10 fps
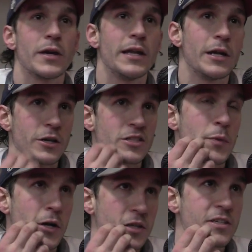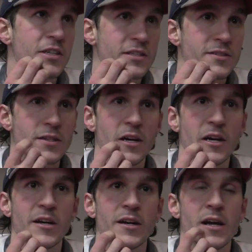get here and experience it, it's,
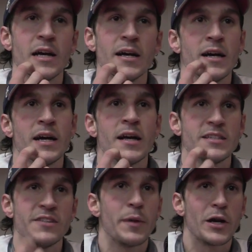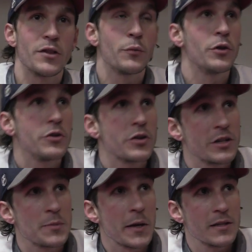uh, it's even better than what you
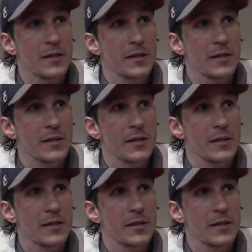could expect.